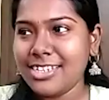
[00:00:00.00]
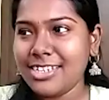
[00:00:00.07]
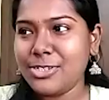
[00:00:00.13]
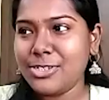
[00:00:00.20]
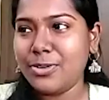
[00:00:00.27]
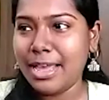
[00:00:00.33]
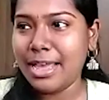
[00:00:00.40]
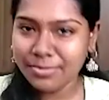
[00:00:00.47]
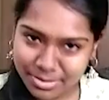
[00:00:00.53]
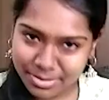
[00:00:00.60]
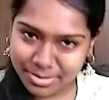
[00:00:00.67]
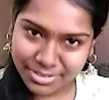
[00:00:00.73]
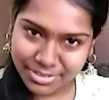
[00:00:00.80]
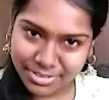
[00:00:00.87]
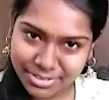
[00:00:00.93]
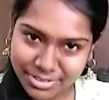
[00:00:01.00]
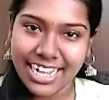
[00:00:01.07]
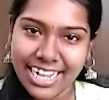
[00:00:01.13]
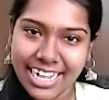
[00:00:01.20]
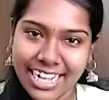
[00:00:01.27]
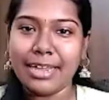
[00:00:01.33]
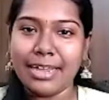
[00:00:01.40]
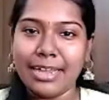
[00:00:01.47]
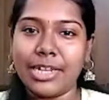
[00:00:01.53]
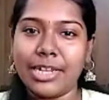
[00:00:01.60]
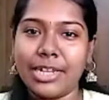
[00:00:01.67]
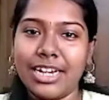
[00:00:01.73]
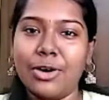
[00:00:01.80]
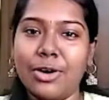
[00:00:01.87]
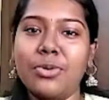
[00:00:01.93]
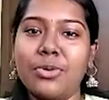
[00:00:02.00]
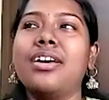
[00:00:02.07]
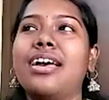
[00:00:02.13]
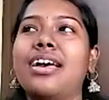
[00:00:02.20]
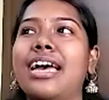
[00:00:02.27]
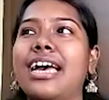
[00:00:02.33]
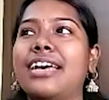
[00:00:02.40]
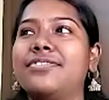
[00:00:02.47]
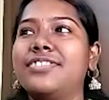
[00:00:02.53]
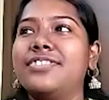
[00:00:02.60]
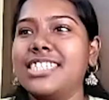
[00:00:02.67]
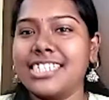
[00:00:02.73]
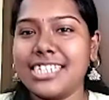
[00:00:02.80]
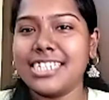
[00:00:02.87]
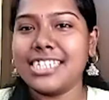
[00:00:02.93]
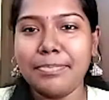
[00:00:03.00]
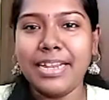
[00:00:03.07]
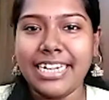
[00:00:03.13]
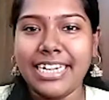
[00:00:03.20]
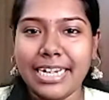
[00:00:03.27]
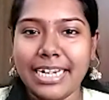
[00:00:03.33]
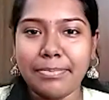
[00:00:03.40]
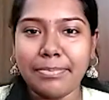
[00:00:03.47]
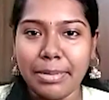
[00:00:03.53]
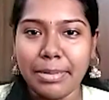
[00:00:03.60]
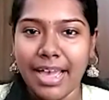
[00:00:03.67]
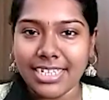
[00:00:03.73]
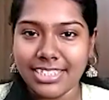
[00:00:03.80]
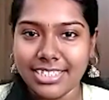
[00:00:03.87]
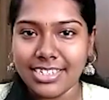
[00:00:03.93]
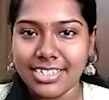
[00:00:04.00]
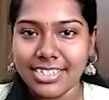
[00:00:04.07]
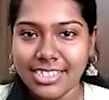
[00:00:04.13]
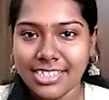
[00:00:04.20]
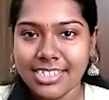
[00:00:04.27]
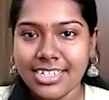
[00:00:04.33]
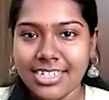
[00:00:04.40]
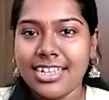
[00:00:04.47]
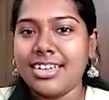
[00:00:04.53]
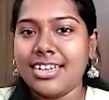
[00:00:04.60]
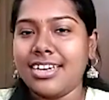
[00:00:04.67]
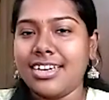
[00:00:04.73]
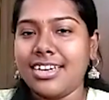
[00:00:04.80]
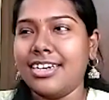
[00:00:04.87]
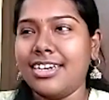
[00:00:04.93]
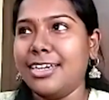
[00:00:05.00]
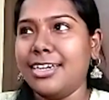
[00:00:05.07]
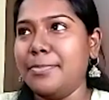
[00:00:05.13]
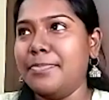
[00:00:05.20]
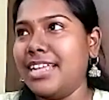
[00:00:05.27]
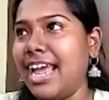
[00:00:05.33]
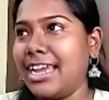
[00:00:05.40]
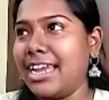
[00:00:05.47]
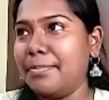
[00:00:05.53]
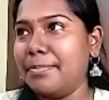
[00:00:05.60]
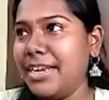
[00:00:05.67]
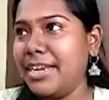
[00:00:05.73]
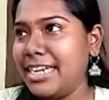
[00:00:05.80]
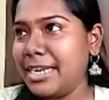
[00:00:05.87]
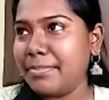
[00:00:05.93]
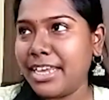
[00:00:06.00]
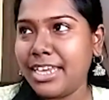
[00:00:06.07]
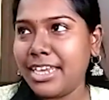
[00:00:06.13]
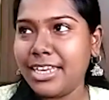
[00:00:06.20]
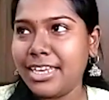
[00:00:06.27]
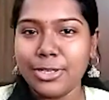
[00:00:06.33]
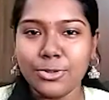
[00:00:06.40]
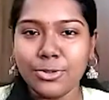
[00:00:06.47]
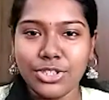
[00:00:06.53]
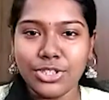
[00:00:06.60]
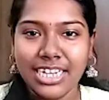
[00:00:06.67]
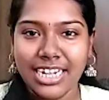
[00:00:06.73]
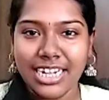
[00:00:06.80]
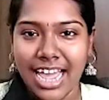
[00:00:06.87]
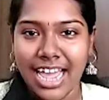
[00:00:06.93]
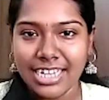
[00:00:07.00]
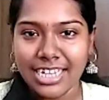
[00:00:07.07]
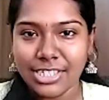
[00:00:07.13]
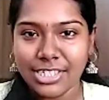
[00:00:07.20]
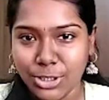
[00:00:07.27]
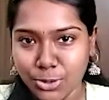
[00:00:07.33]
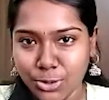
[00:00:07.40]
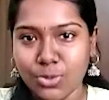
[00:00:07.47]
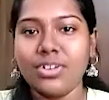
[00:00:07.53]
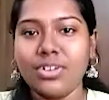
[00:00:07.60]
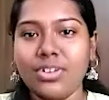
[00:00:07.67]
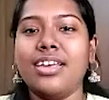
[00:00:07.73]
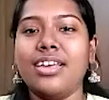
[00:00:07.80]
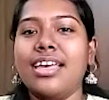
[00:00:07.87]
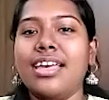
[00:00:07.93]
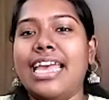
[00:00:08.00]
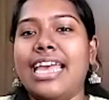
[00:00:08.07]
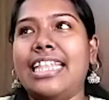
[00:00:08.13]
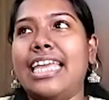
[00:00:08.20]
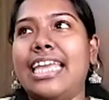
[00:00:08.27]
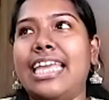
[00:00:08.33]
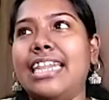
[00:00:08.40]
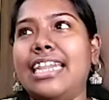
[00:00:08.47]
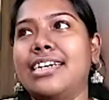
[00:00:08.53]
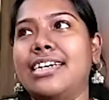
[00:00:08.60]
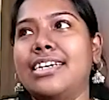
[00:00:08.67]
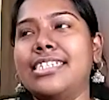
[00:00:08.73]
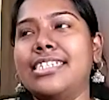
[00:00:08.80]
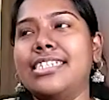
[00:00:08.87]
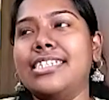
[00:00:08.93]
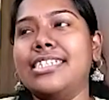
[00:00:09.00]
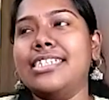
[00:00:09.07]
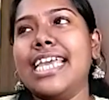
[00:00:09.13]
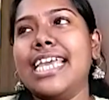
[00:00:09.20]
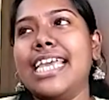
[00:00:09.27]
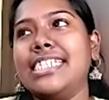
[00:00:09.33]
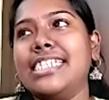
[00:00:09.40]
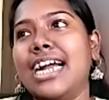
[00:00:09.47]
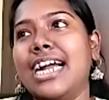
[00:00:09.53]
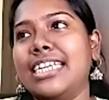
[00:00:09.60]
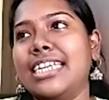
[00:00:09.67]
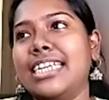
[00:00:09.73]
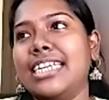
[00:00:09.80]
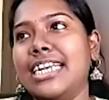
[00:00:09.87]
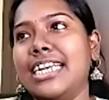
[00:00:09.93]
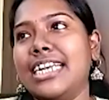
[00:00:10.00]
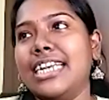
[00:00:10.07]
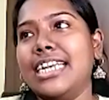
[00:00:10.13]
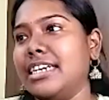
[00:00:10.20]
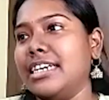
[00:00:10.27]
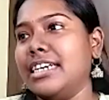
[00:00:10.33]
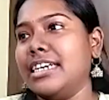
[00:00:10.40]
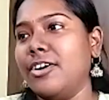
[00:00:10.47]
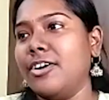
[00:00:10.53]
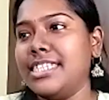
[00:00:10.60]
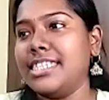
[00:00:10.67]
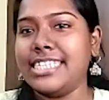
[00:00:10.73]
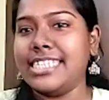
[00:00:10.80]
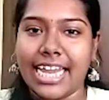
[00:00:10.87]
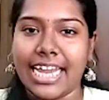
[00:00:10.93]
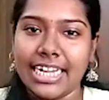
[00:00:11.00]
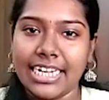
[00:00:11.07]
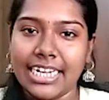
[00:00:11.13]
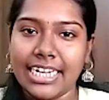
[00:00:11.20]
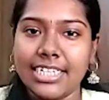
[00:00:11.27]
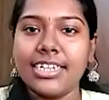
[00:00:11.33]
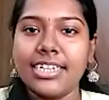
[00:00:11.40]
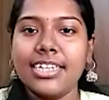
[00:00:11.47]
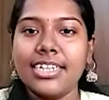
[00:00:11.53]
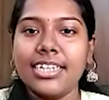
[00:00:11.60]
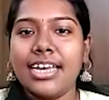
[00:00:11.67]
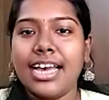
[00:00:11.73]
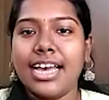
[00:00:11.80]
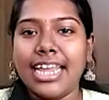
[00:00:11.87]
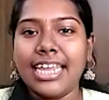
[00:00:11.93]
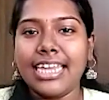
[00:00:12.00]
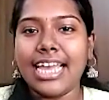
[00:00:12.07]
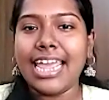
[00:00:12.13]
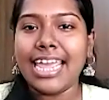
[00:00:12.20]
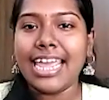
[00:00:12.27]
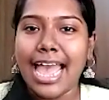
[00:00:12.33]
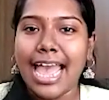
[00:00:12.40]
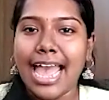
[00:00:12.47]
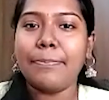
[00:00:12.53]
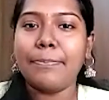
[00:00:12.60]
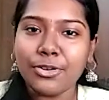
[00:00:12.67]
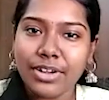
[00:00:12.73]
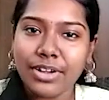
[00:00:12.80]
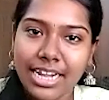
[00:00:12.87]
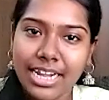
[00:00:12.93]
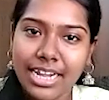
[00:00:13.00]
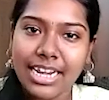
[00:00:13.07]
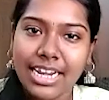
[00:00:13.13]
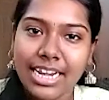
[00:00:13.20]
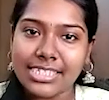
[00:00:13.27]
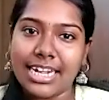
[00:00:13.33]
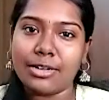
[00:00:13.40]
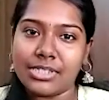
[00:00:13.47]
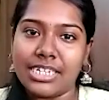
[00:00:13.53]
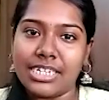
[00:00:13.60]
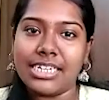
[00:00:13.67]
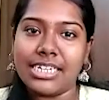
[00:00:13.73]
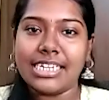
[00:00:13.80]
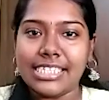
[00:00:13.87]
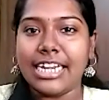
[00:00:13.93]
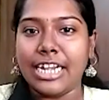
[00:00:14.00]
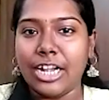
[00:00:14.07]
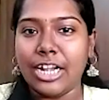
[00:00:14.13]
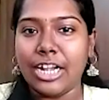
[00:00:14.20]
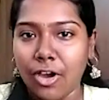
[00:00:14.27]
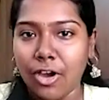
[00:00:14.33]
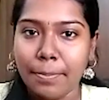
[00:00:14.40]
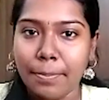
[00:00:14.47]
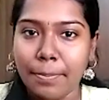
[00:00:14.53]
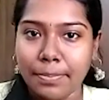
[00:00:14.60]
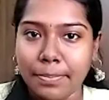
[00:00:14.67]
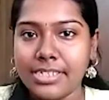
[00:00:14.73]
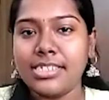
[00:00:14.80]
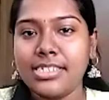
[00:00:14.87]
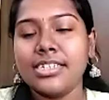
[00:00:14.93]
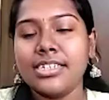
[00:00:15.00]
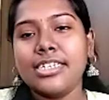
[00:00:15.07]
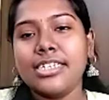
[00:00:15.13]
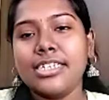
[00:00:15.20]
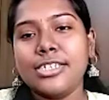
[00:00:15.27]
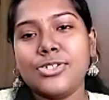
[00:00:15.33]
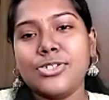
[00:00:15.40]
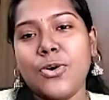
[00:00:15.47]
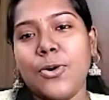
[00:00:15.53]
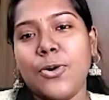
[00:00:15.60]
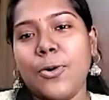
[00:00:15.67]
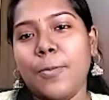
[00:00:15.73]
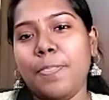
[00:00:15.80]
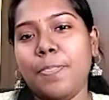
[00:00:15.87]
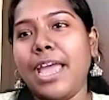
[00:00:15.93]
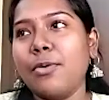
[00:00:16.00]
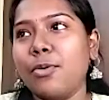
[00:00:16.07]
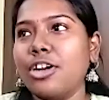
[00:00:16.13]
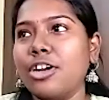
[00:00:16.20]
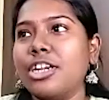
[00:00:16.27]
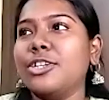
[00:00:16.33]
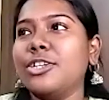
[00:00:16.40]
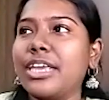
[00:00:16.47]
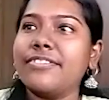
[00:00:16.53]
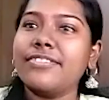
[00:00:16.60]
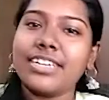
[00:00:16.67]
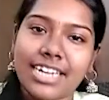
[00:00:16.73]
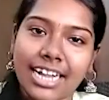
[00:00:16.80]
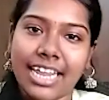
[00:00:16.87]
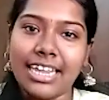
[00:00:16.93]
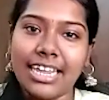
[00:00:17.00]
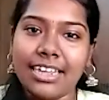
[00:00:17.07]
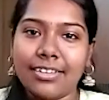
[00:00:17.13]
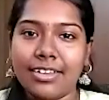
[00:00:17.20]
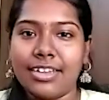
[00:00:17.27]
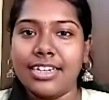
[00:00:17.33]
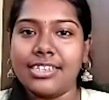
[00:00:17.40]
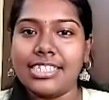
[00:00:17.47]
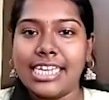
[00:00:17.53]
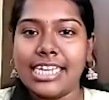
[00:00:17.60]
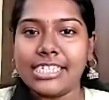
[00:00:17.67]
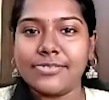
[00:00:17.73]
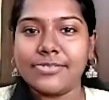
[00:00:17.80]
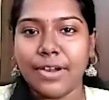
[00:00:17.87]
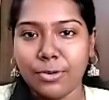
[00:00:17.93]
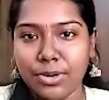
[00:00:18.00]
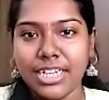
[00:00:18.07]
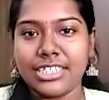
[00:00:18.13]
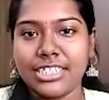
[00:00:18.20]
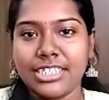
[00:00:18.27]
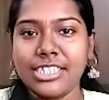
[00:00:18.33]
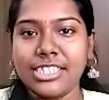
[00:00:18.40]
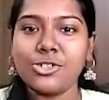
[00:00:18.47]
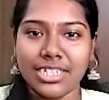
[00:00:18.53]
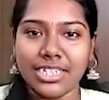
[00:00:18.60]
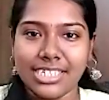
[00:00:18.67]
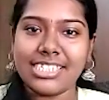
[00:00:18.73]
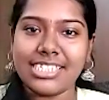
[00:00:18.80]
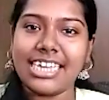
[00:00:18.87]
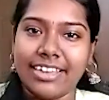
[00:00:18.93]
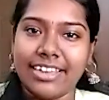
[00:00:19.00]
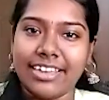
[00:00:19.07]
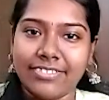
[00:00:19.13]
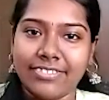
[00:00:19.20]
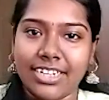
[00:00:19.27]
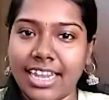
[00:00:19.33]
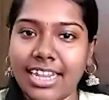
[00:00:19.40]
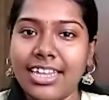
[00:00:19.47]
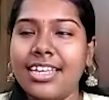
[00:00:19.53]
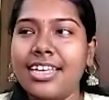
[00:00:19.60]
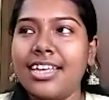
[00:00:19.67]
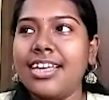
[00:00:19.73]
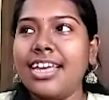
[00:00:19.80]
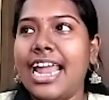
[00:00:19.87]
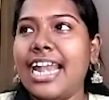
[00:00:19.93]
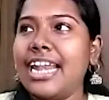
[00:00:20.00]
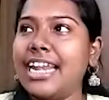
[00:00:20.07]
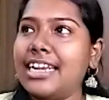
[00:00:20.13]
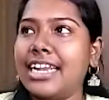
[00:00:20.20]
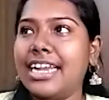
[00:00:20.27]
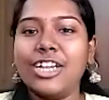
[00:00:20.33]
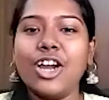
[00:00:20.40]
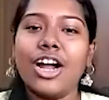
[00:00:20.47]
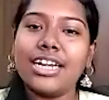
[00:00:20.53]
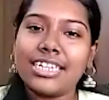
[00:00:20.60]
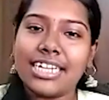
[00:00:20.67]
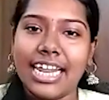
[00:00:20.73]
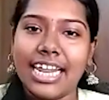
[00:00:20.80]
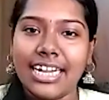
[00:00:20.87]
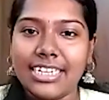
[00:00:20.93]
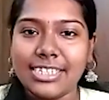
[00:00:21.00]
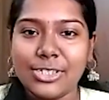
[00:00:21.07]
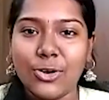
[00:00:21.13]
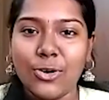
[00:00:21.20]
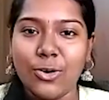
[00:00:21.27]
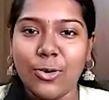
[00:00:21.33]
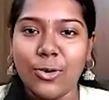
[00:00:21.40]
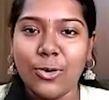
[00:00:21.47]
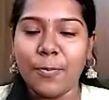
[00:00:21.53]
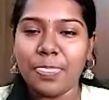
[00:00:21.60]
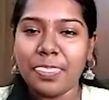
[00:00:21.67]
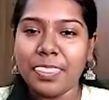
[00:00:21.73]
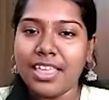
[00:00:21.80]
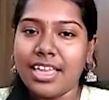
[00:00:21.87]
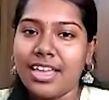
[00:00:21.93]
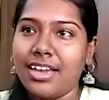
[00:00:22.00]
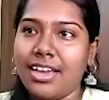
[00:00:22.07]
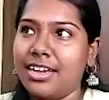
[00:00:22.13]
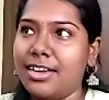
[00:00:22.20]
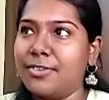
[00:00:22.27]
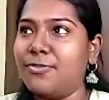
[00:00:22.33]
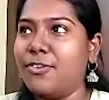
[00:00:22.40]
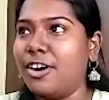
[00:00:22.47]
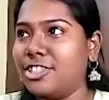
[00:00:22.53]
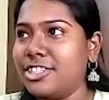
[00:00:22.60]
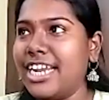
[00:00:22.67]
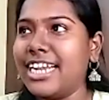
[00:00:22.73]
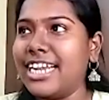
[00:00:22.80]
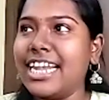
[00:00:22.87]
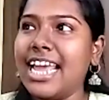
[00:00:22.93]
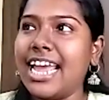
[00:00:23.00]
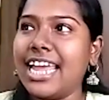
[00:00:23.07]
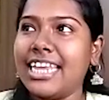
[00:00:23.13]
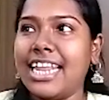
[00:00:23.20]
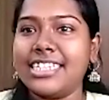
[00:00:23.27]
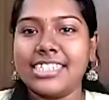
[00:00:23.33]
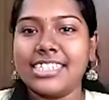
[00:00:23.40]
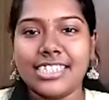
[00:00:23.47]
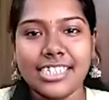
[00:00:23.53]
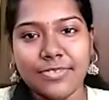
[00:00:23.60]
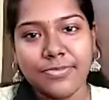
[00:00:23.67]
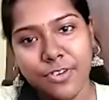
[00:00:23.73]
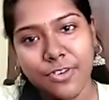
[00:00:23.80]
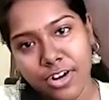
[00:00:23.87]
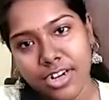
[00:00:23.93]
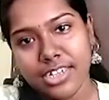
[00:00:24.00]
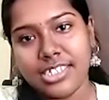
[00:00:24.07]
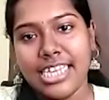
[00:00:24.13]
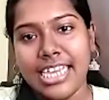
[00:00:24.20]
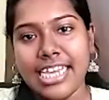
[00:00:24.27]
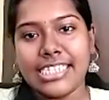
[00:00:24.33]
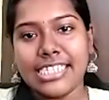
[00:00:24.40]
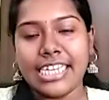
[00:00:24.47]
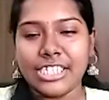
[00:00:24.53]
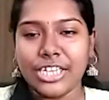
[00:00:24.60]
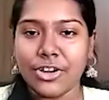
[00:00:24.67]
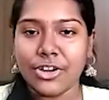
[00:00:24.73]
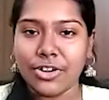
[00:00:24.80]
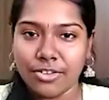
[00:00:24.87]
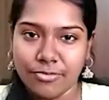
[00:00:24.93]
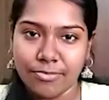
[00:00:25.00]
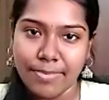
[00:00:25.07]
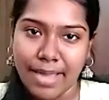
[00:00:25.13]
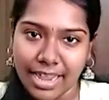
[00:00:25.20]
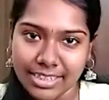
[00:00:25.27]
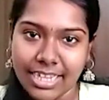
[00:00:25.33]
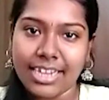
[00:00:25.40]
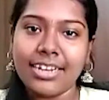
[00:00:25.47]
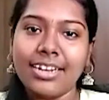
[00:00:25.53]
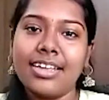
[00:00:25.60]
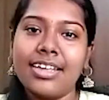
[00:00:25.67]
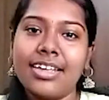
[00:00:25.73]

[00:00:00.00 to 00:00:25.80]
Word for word: so I'm from Chennai. I'm twenty-one now. I've just completed my bachelor's. Uh, I completed my U G in last June. And then uh, C S started in my uh, college second year. I, I happened to realize that I was interested in law papers. So um, I wanted to give a try in C S Foundation. So I just gave a try and it got clicked. So Uh, fortunately, I registered for C S Executive back then,